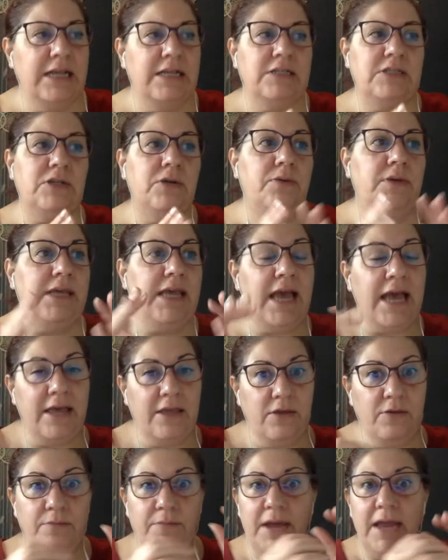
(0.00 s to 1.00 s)
So yeah,
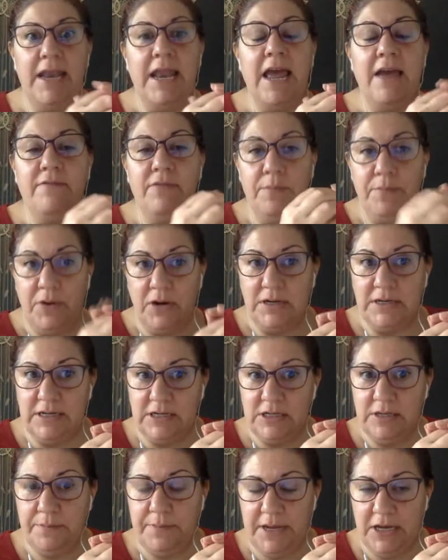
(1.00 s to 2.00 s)
you might have the
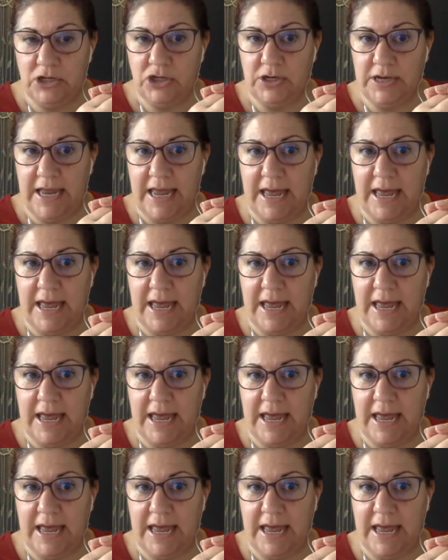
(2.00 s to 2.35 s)
participation